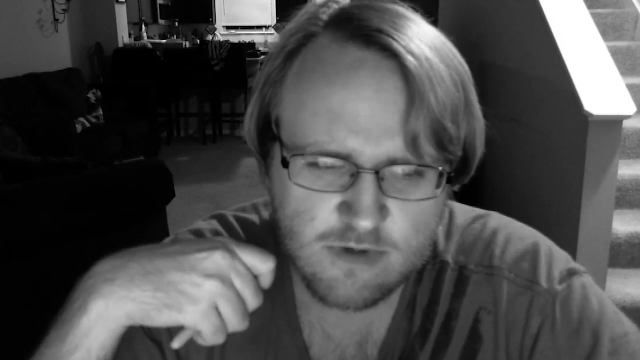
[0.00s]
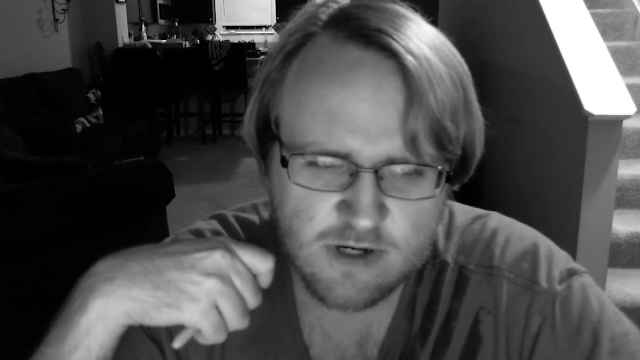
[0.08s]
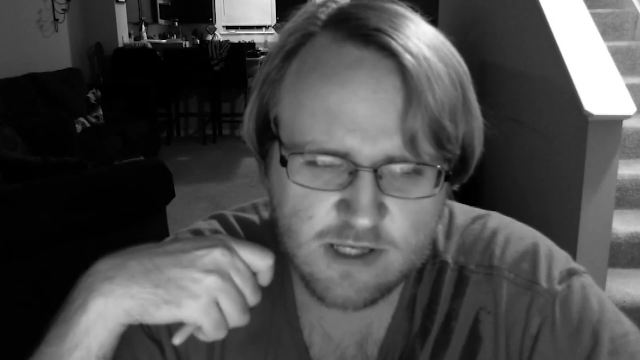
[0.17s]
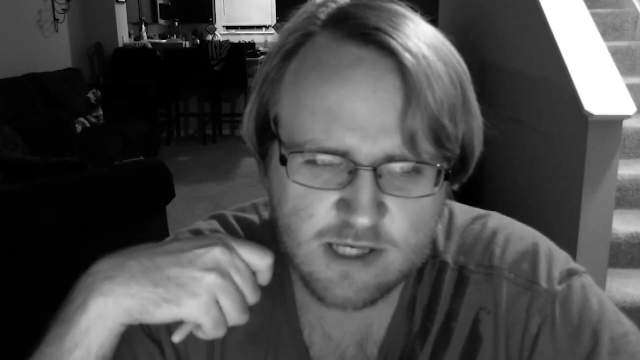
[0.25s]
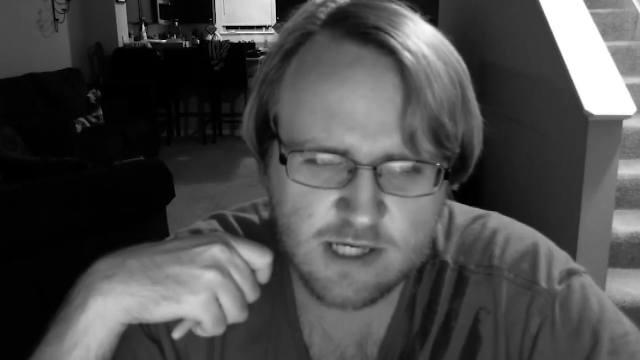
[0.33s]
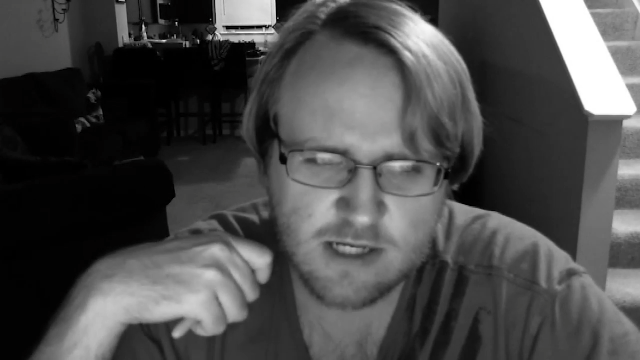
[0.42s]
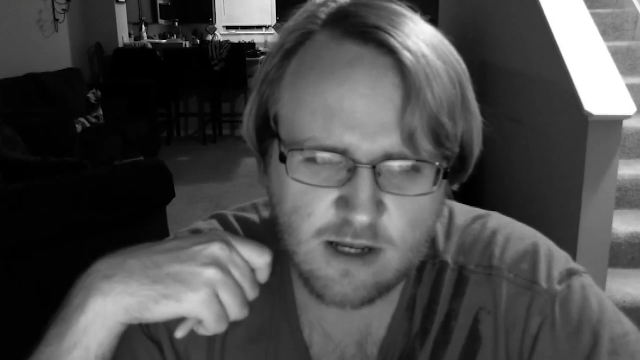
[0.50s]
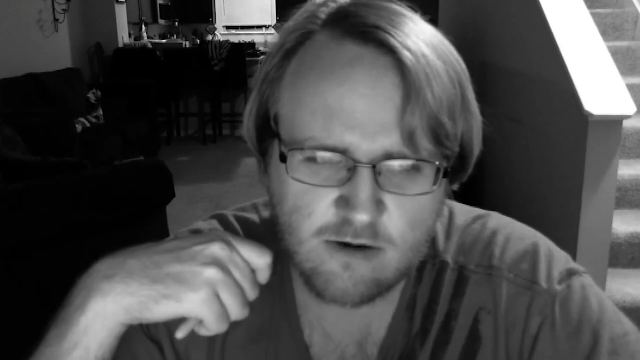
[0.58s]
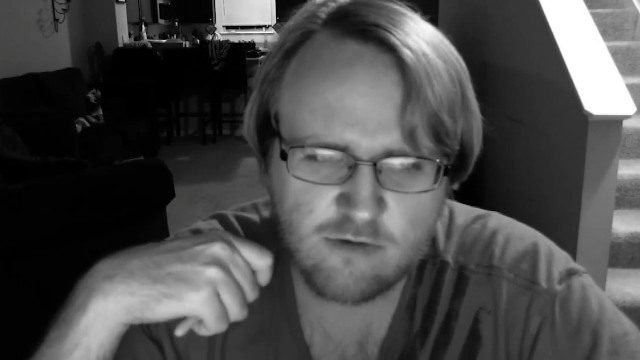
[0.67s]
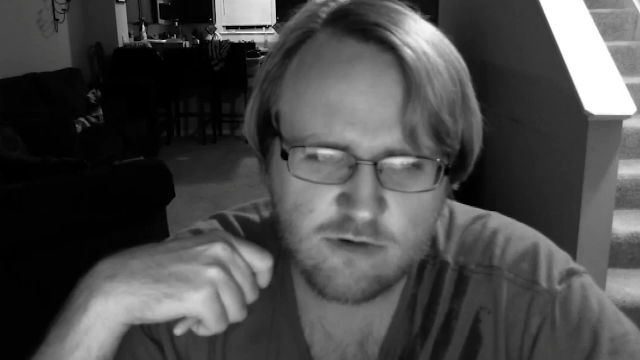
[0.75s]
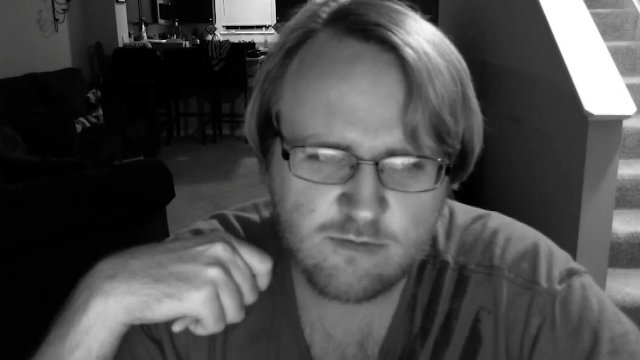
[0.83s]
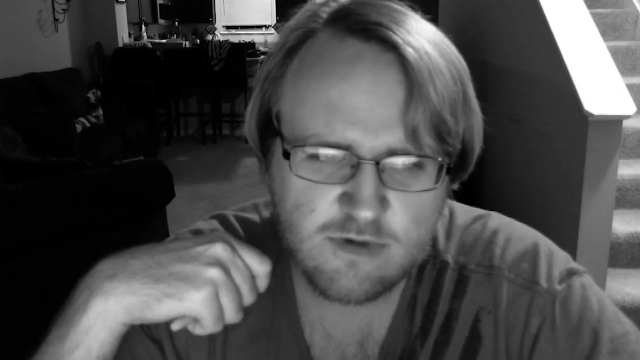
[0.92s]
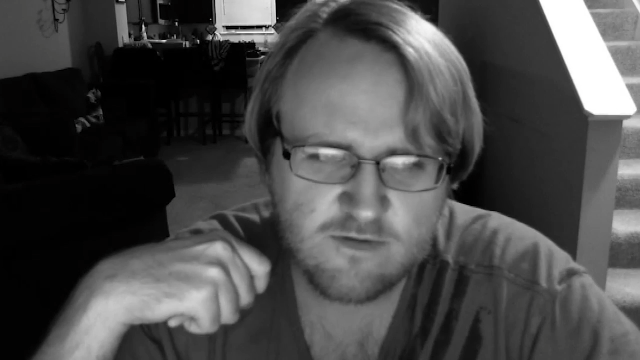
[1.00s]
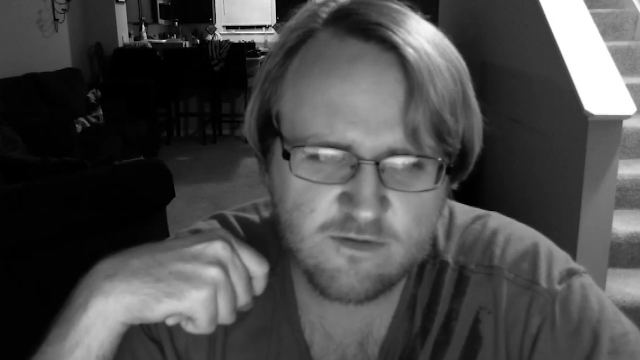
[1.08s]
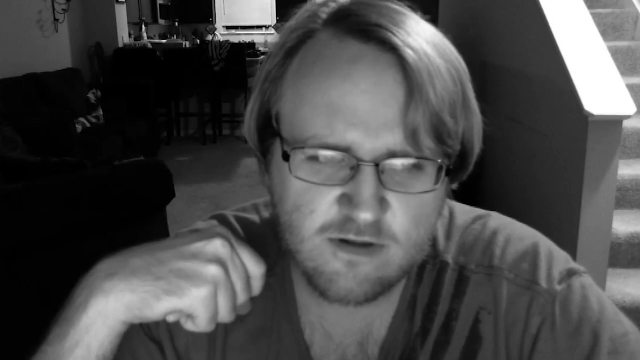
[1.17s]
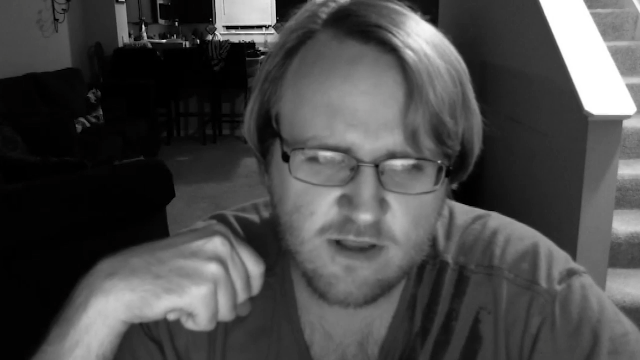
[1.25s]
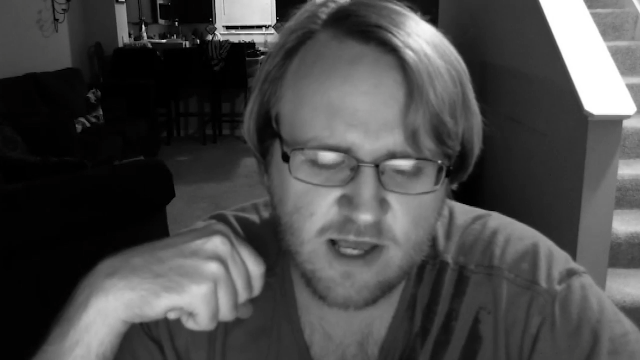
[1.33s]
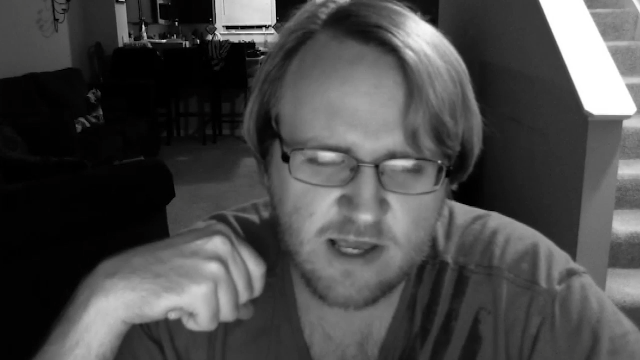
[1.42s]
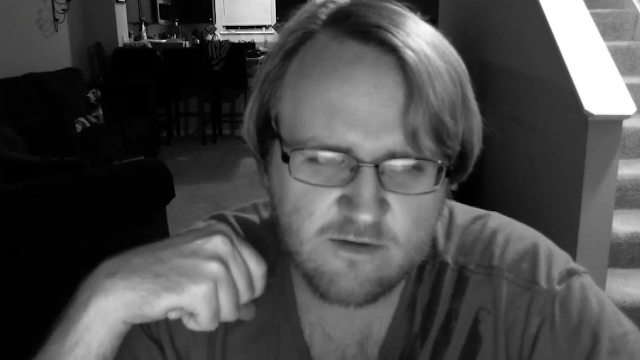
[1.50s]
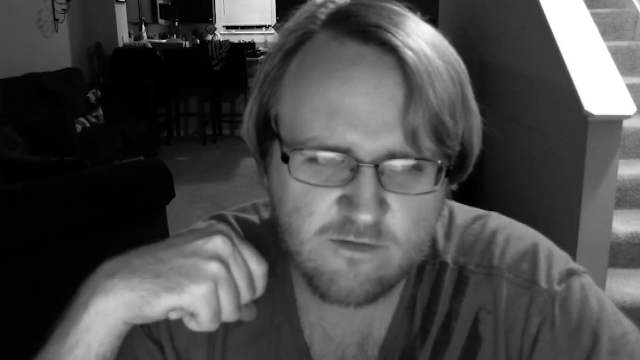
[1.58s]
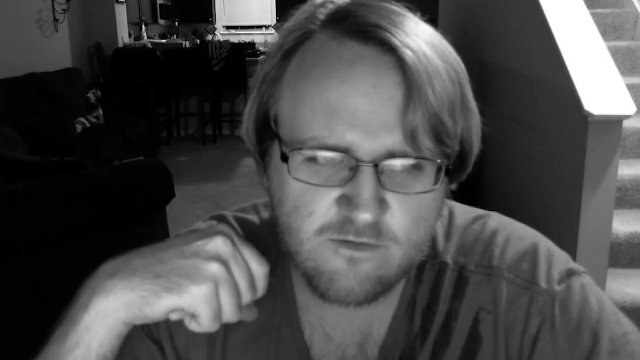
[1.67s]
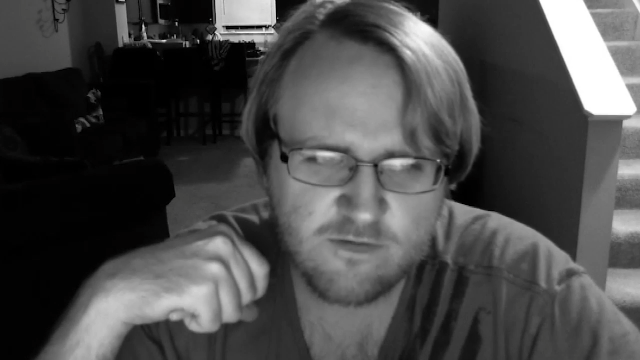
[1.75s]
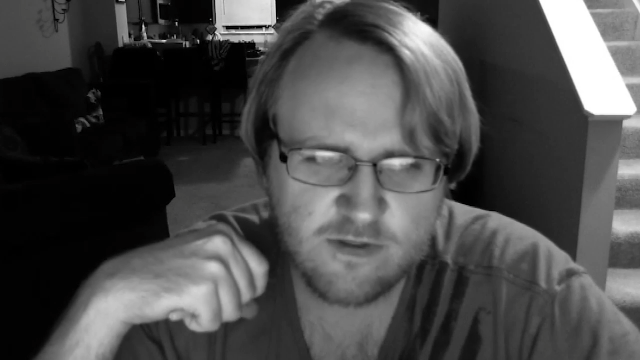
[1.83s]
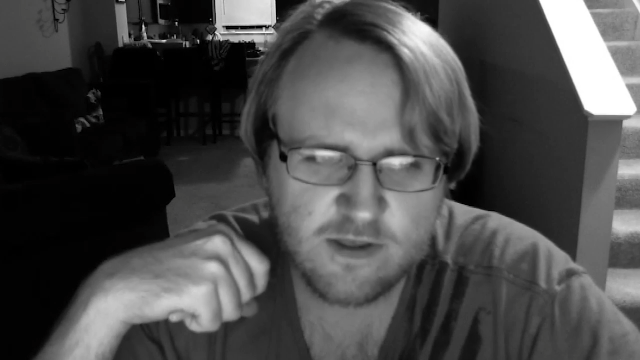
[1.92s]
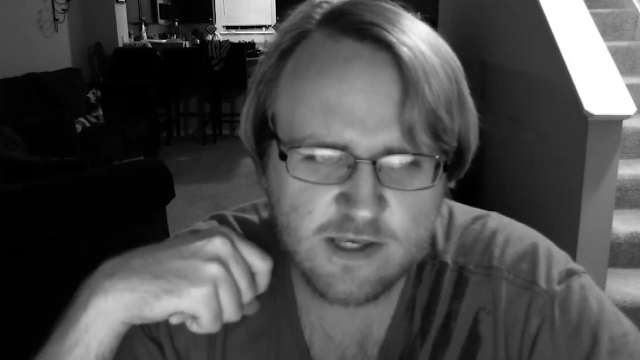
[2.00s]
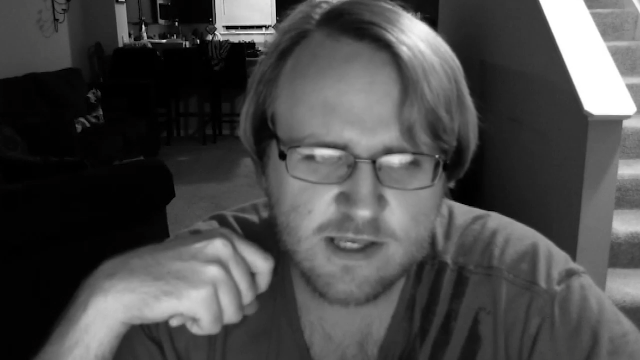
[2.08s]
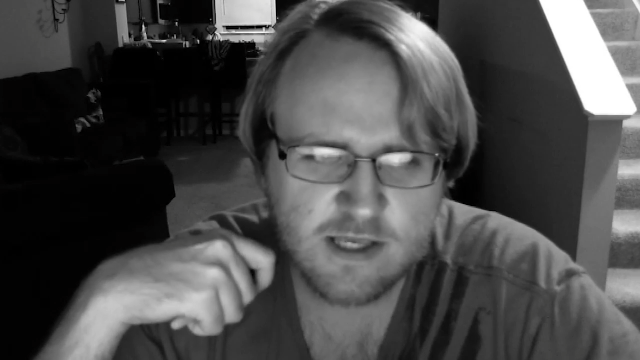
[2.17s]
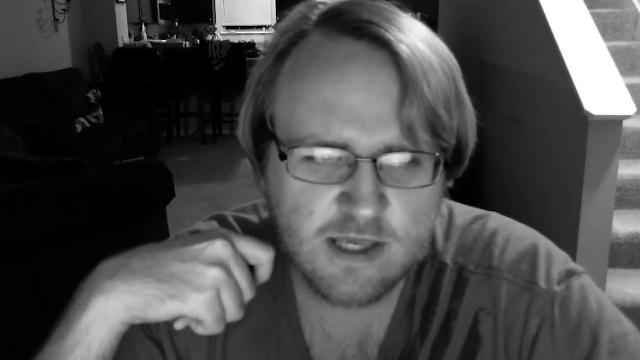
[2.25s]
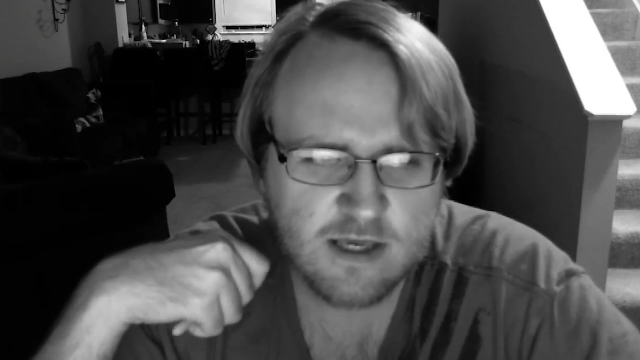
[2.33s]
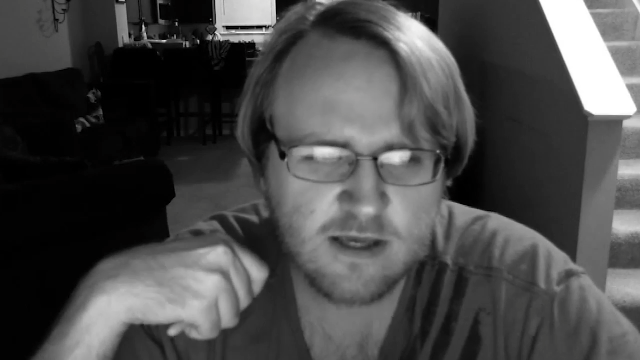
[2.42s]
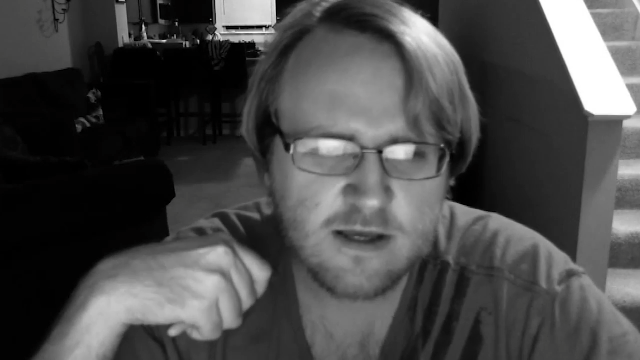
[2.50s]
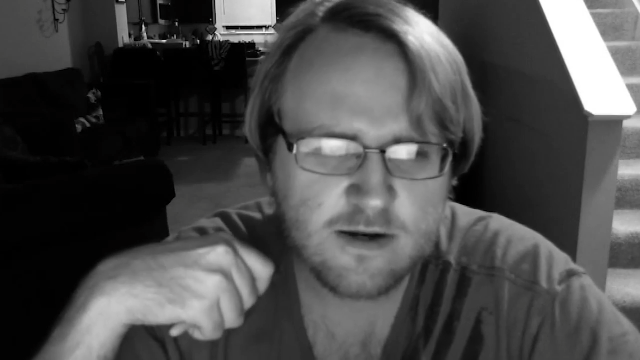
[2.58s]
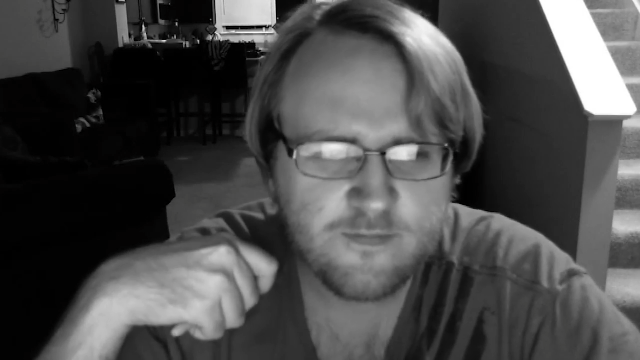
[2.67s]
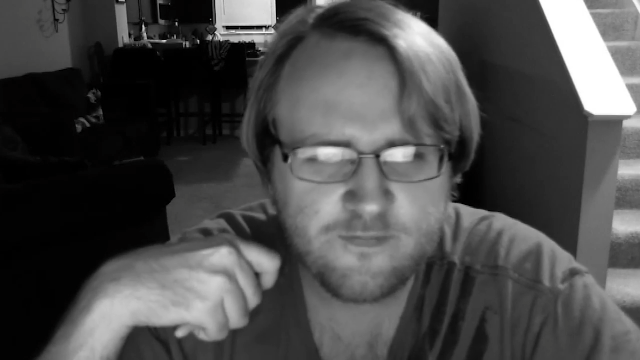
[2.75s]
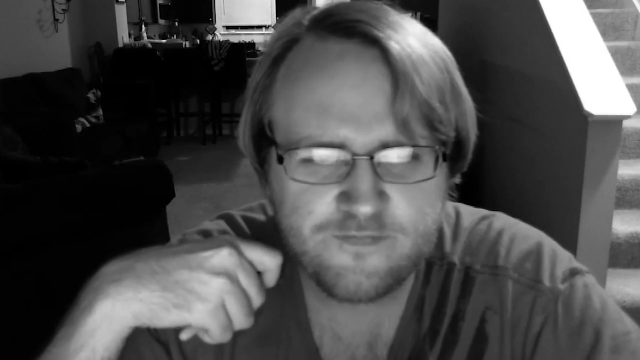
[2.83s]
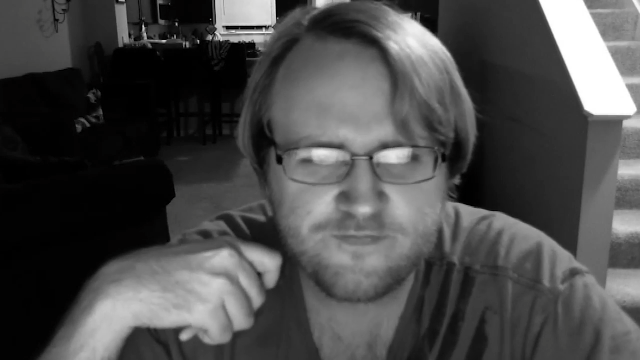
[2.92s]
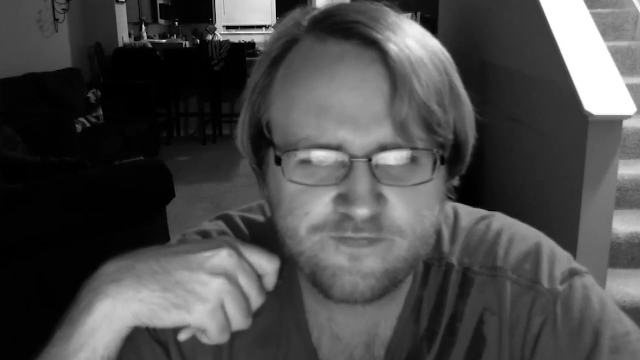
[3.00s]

but it stuck with me for life. This kid,